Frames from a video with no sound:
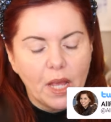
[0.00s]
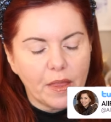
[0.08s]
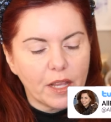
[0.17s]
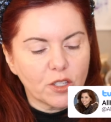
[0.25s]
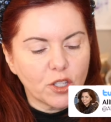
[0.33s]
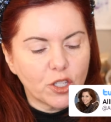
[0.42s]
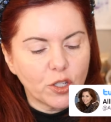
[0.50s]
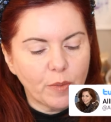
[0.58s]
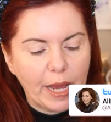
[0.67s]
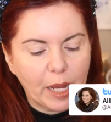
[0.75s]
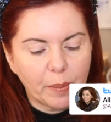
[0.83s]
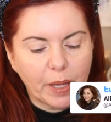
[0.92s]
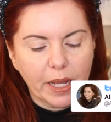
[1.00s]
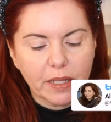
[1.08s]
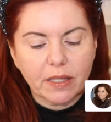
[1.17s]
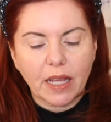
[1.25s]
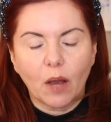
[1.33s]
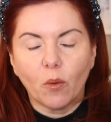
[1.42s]
These are the two makeup
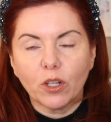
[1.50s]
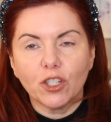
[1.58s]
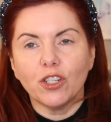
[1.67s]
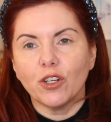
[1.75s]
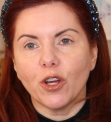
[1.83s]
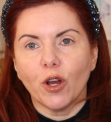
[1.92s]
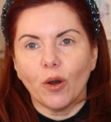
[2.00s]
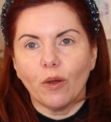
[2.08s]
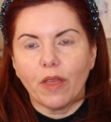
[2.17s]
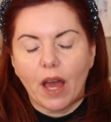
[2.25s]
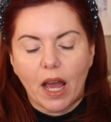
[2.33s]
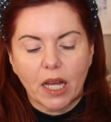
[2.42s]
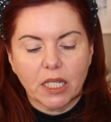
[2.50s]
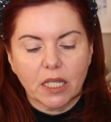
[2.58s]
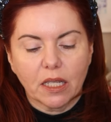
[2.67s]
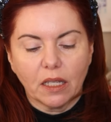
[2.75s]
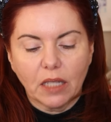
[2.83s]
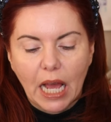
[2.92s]
kits. I want you to know that
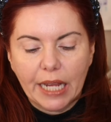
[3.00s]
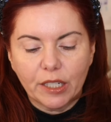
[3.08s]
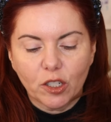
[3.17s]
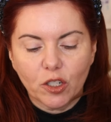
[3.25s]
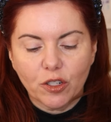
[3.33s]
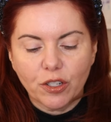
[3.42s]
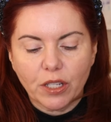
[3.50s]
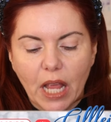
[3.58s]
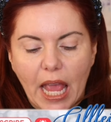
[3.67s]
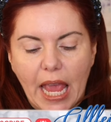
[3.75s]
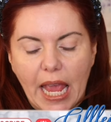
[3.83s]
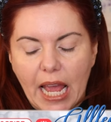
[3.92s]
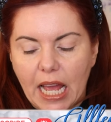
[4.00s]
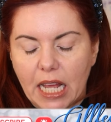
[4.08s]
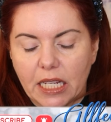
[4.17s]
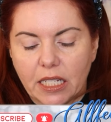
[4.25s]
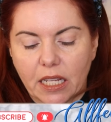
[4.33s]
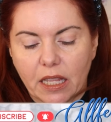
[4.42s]
the liners
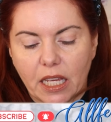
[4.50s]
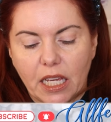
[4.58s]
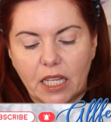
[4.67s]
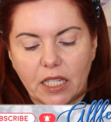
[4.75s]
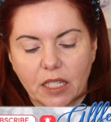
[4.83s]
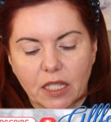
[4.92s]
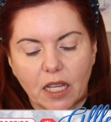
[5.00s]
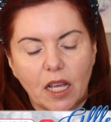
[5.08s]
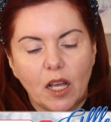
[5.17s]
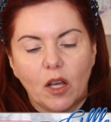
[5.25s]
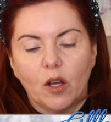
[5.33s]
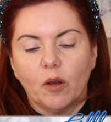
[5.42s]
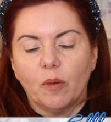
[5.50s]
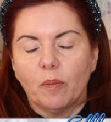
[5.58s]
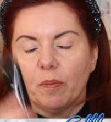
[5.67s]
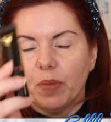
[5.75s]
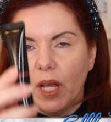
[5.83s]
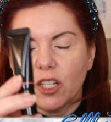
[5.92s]
and these
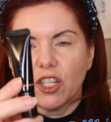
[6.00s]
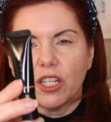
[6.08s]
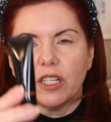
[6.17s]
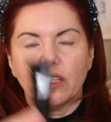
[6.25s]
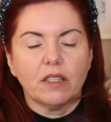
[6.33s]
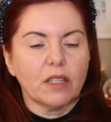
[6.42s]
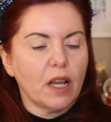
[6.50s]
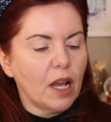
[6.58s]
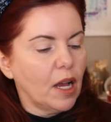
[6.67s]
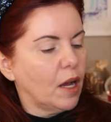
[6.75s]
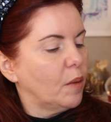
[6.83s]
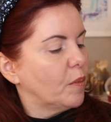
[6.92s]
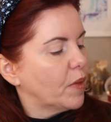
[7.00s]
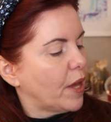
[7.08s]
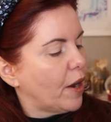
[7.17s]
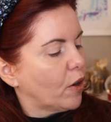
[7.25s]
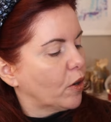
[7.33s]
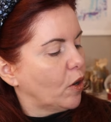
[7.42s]
blushes, um,
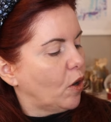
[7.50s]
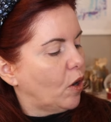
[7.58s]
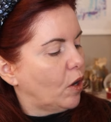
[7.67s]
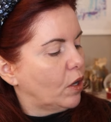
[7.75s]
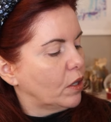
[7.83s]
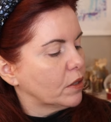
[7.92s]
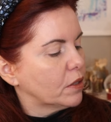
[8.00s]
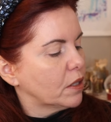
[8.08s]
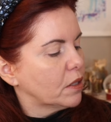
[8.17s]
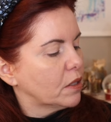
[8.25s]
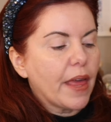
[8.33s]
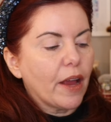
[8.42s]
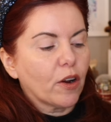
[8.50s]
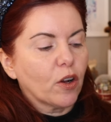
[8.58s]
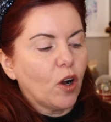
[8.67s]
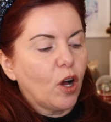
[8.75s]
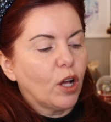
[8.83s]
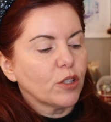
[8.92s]
they are called, they are
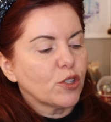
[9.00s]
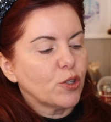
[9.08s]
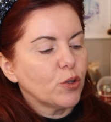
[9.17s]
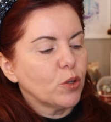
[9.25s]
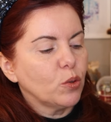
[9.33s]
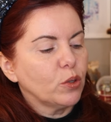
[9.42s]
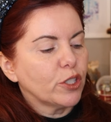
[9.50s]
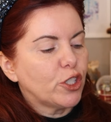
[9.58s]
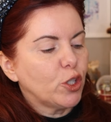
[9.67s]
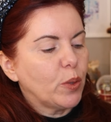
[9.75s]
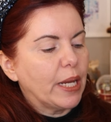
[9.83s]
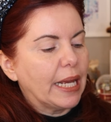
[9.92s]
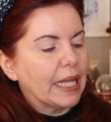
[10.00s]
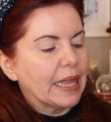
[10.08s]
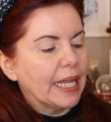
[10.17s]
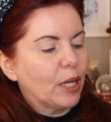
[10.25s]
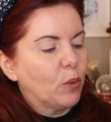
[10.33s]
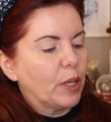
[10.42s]
called Suqqu Dewy
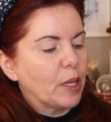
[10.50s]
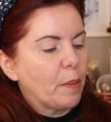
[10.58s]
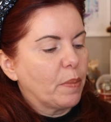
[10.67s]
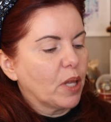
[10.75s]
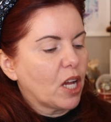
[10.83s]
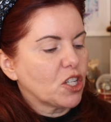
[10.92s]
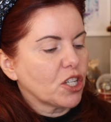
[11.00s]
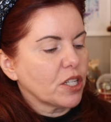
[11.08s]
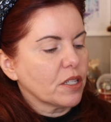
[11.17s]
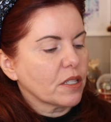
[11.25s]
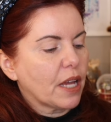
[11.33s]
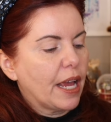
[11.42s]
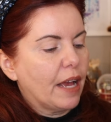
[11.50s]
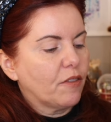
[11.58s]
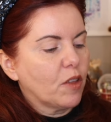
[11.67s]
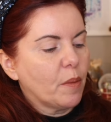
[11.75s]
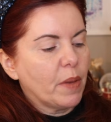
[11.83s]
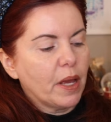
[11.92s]
Liquid Blushes. I have
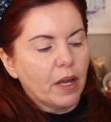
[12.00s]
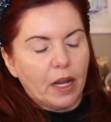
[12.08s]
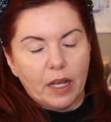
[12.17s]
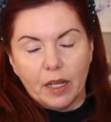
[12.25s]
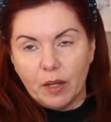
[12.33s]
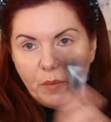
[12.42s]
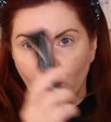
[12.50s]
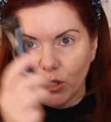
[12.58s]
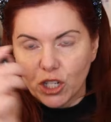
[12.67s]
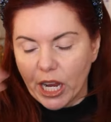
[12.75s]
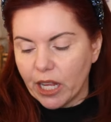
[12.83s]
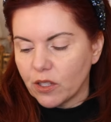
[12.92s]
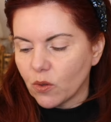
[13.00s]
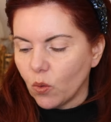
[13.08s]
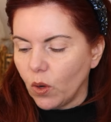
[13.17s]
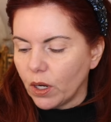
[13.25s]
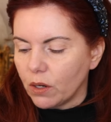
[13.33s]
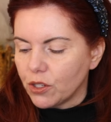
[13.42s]
them uh, in both shades,
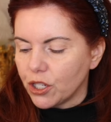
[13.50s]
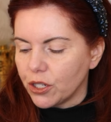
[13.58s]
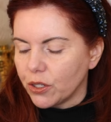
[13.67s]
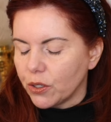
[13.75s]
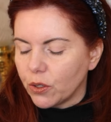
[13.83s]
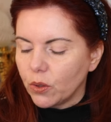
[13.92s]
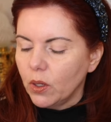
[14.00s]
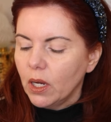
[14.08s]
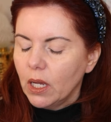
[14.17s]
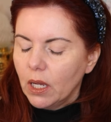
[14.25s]
102